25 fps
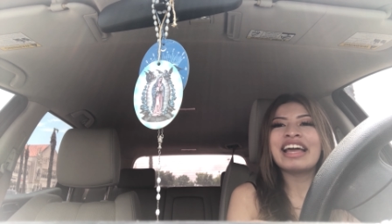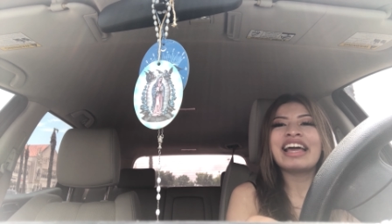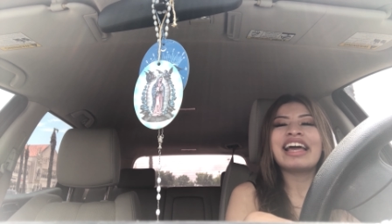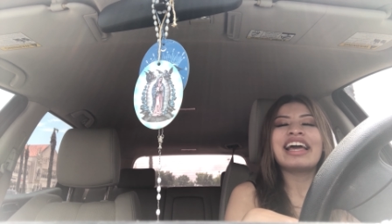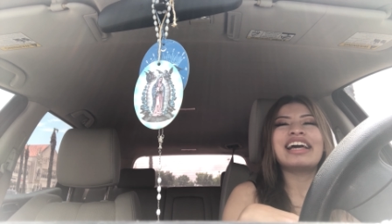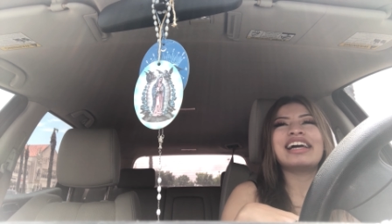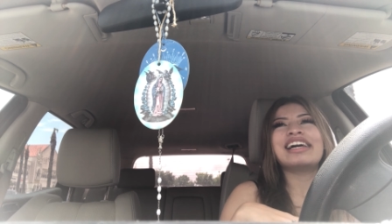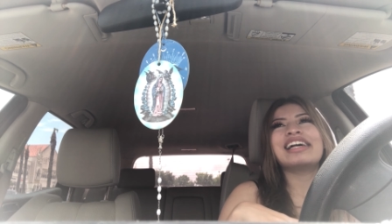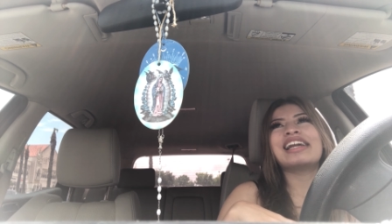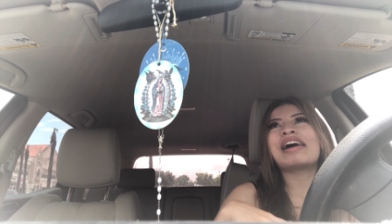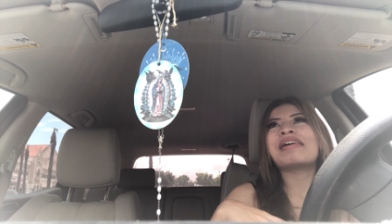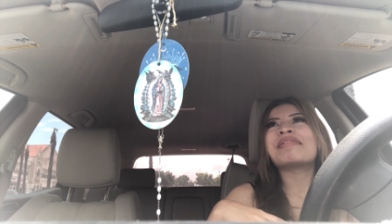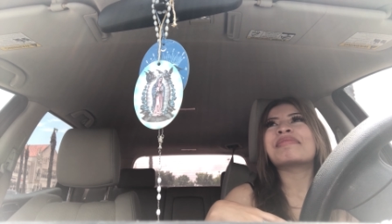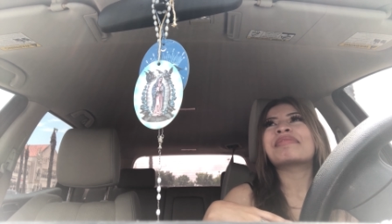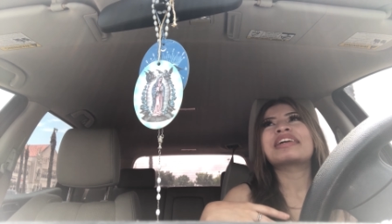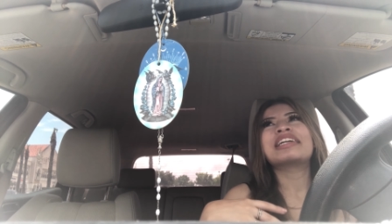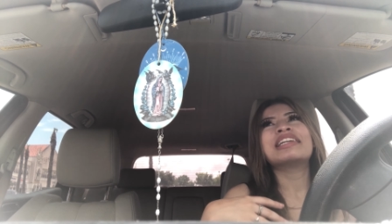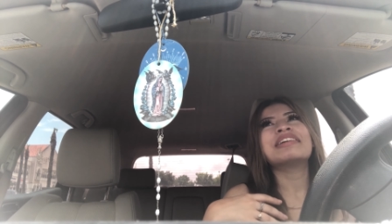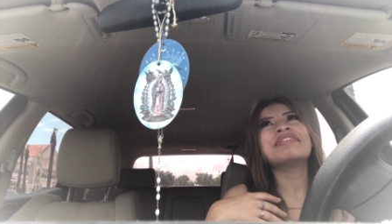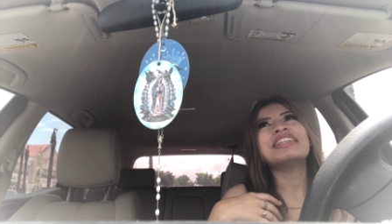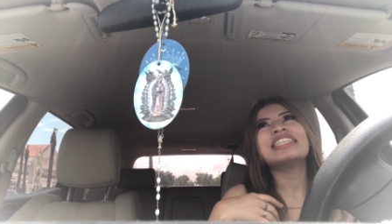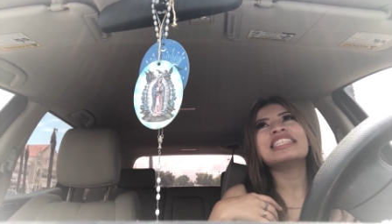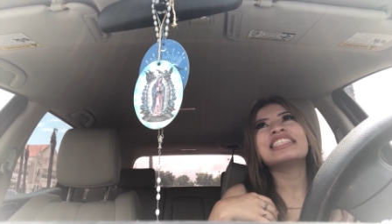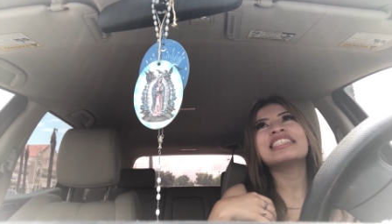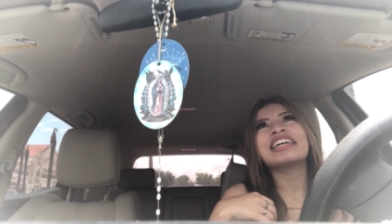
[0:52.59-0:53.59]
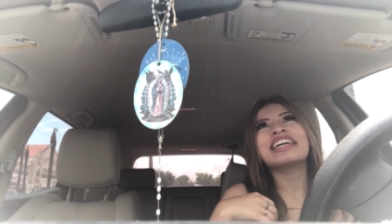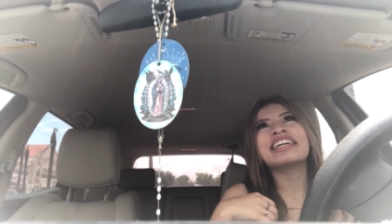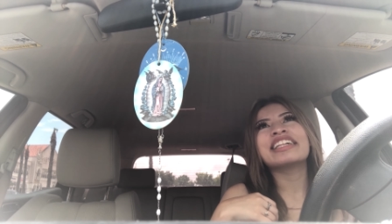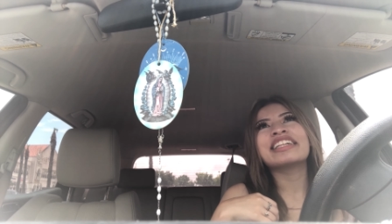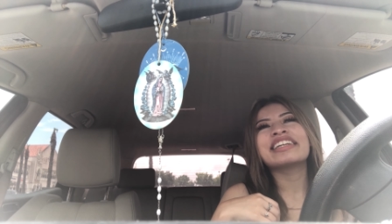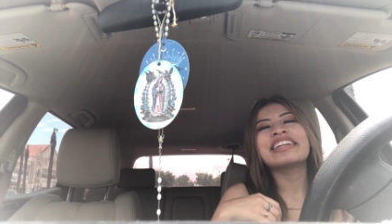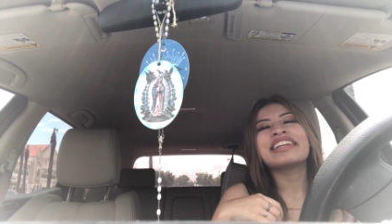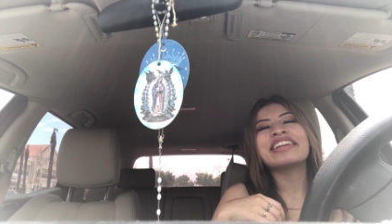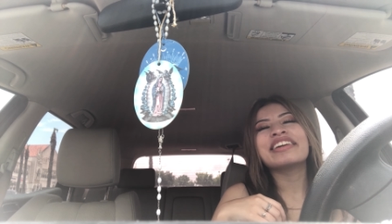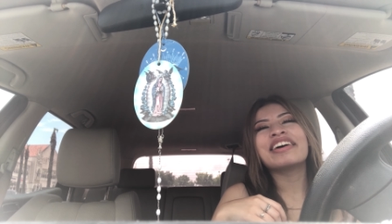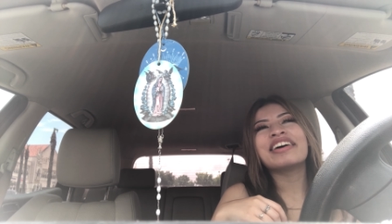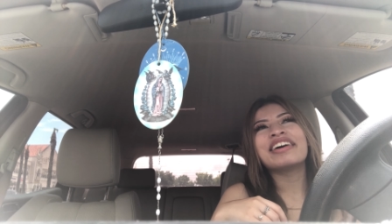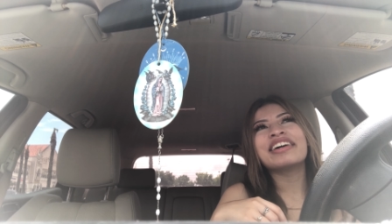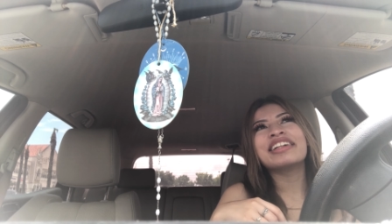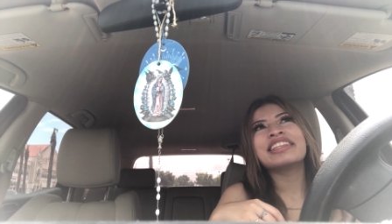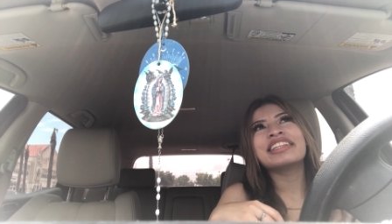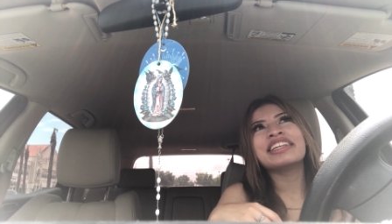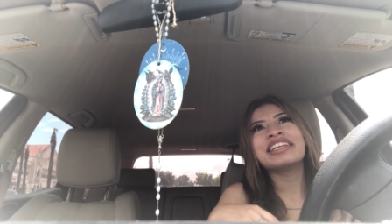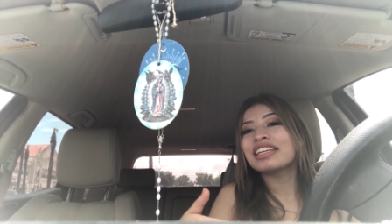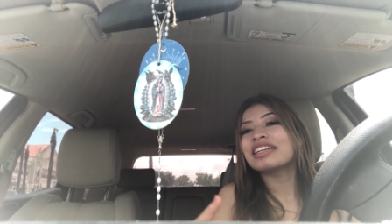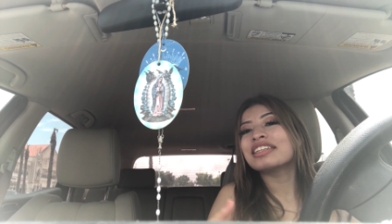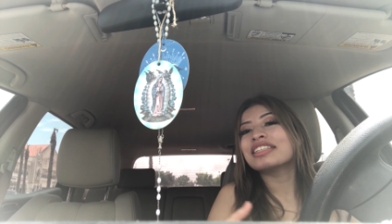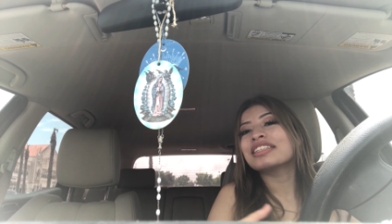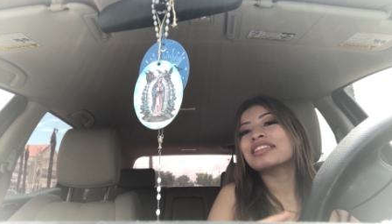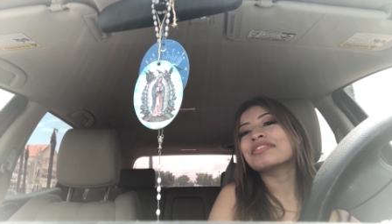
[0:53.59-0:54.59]
and I'm gonna be telling y'all the
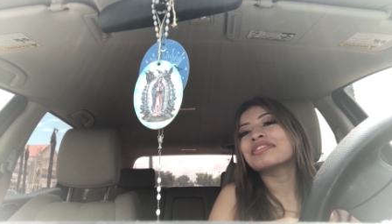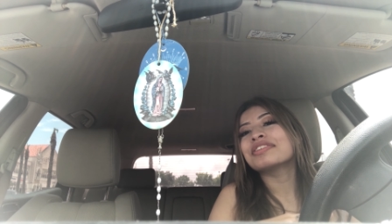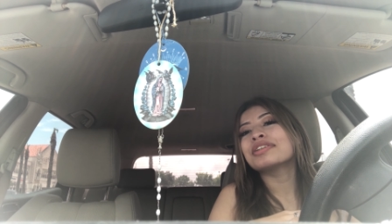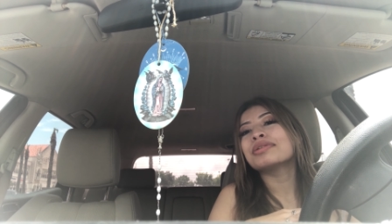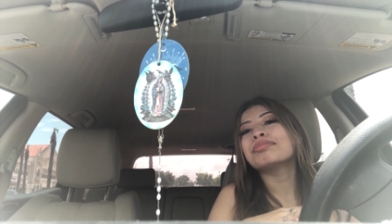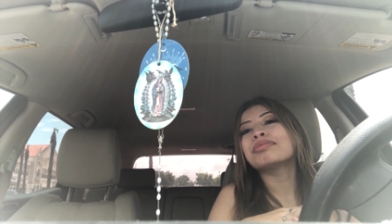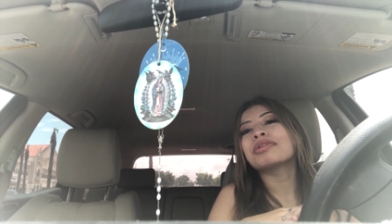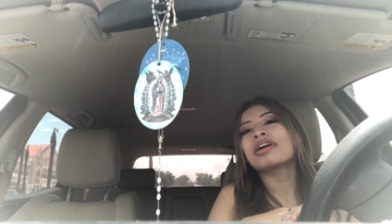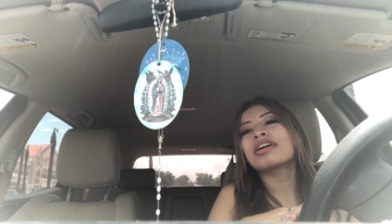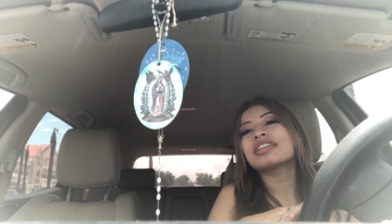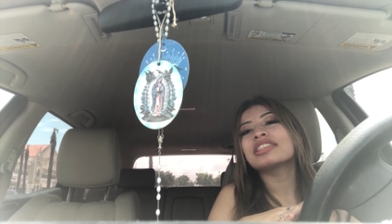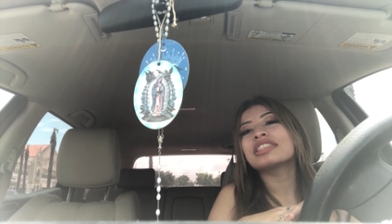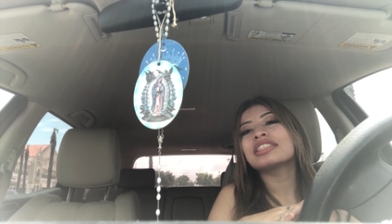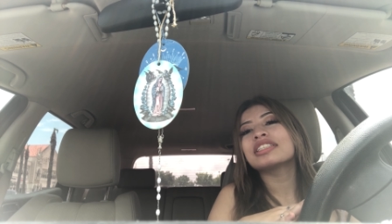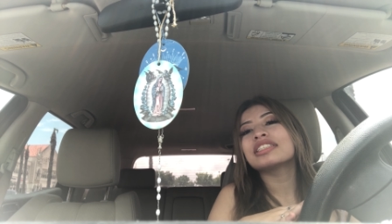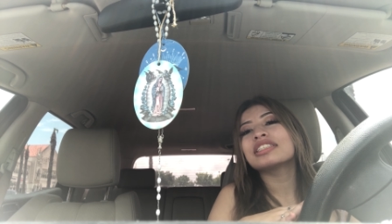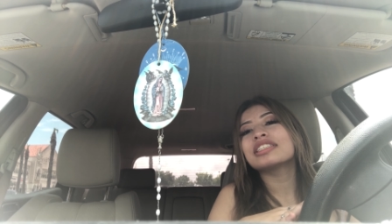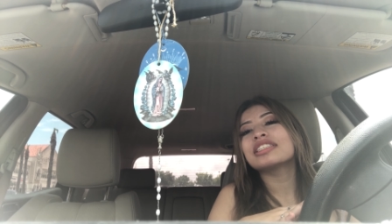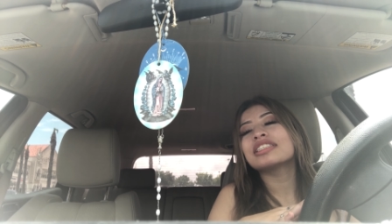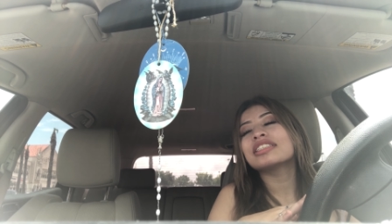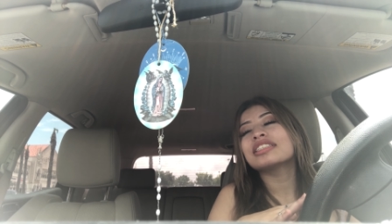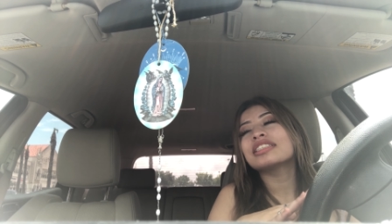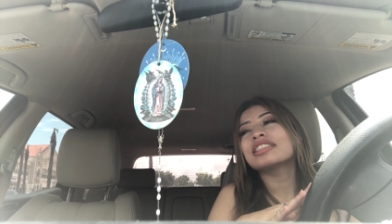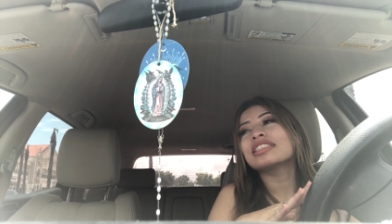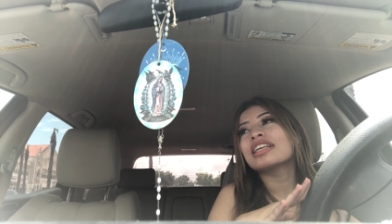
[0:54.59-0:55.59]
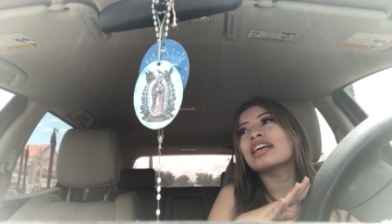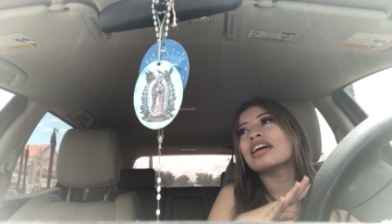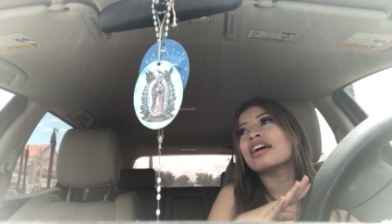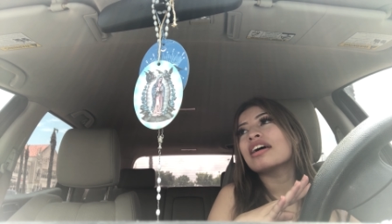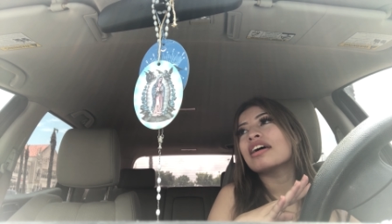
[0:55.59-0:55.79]
interview processes